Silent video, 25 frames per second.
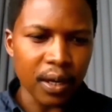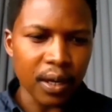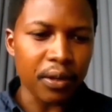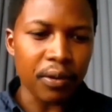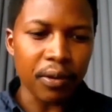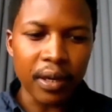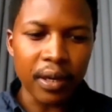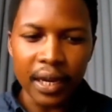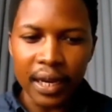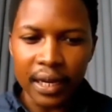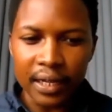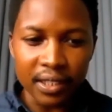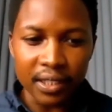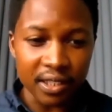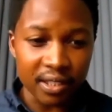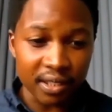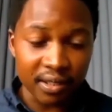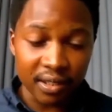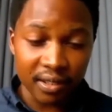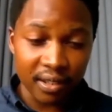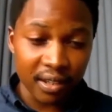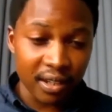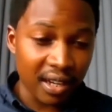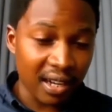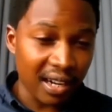So yeah, you can
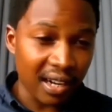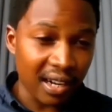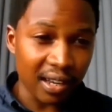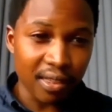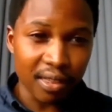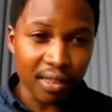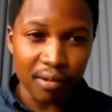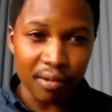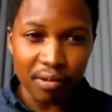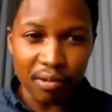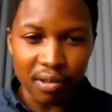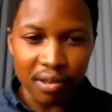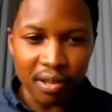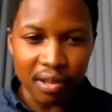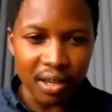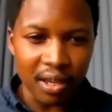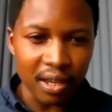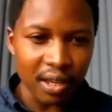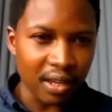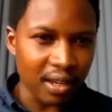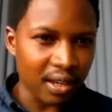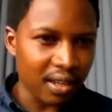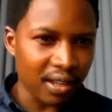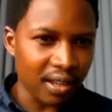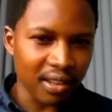just click through
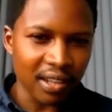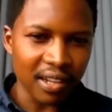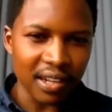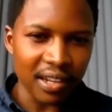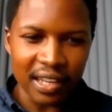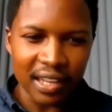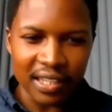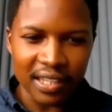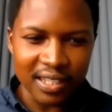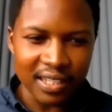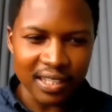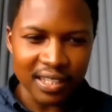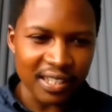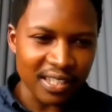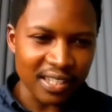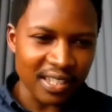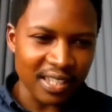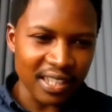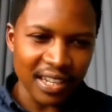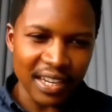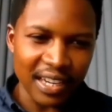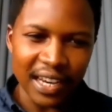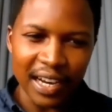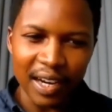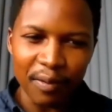the
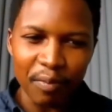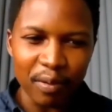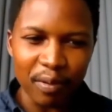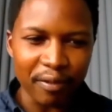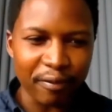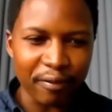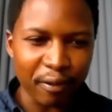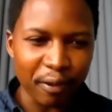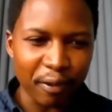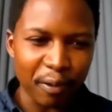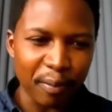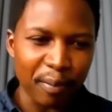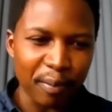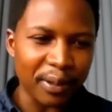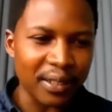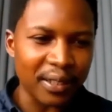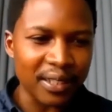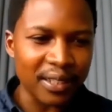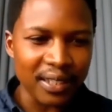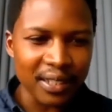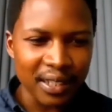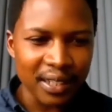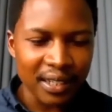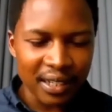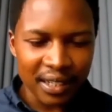lessons the night before,
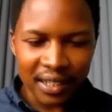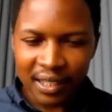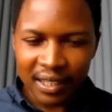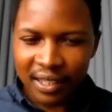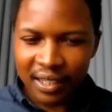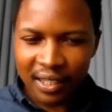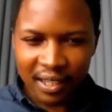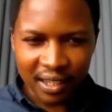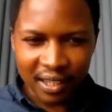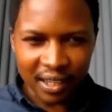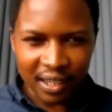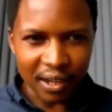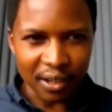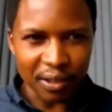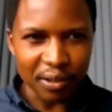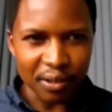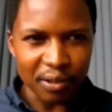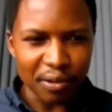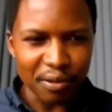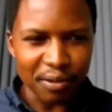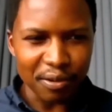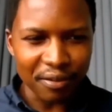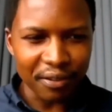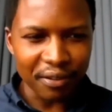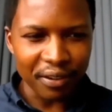but yeah,
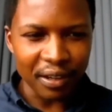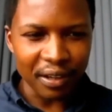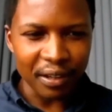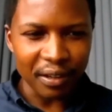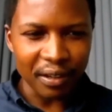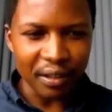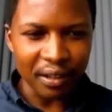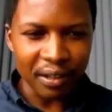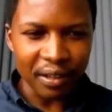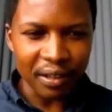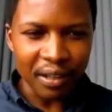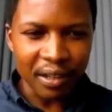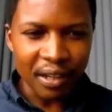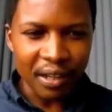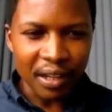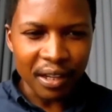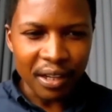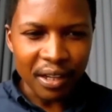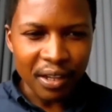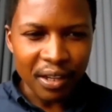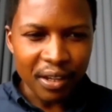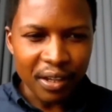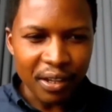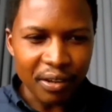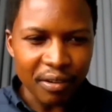you feel
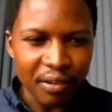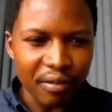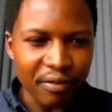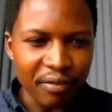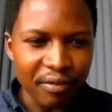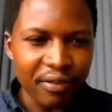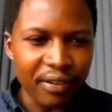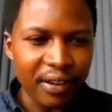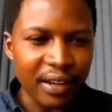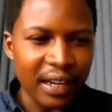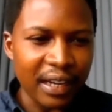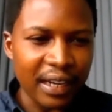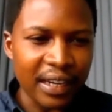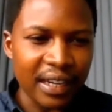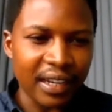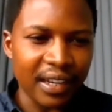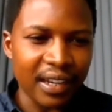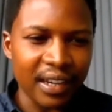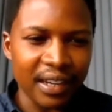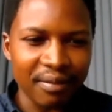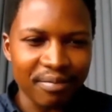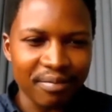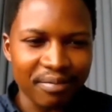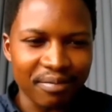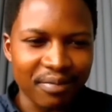
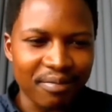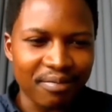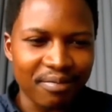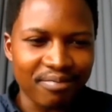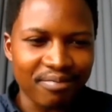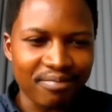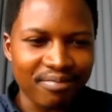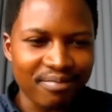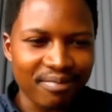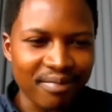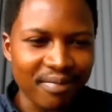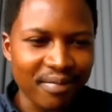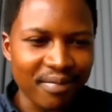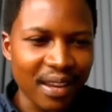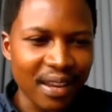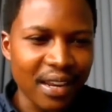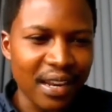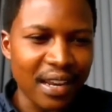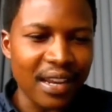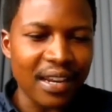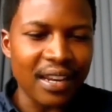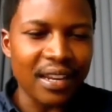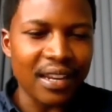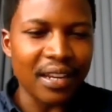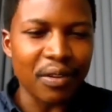like
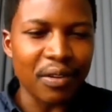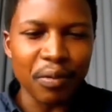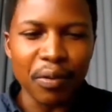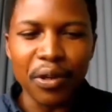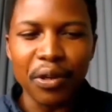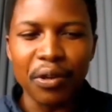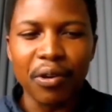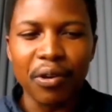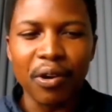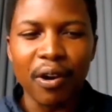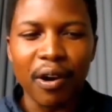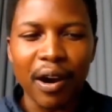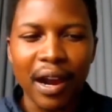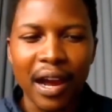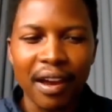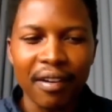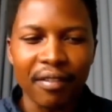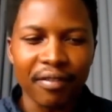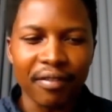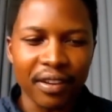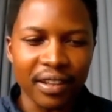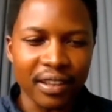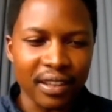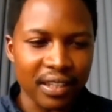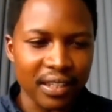an idiot when you
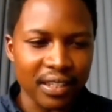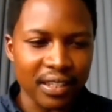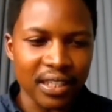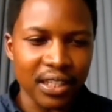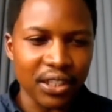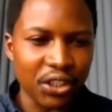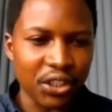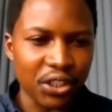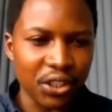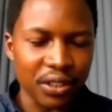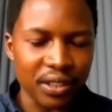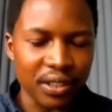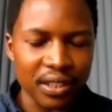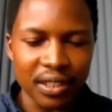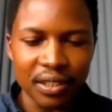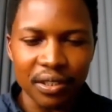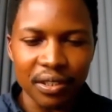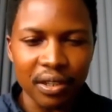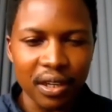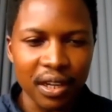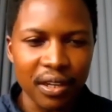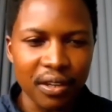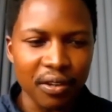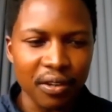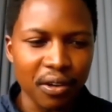arrive at the sessions
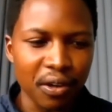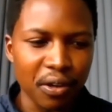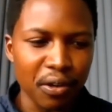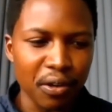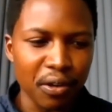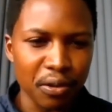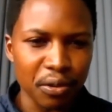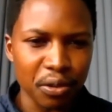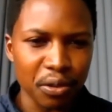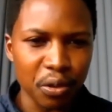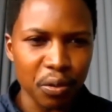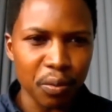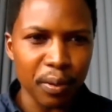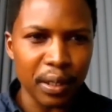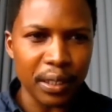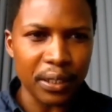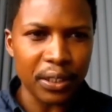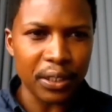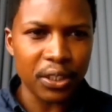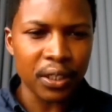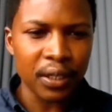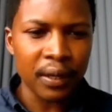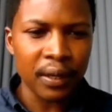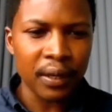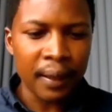and you don't know too
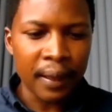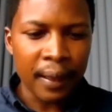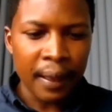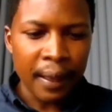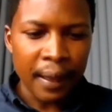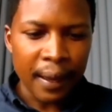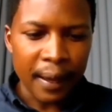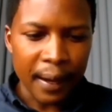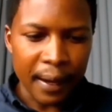much.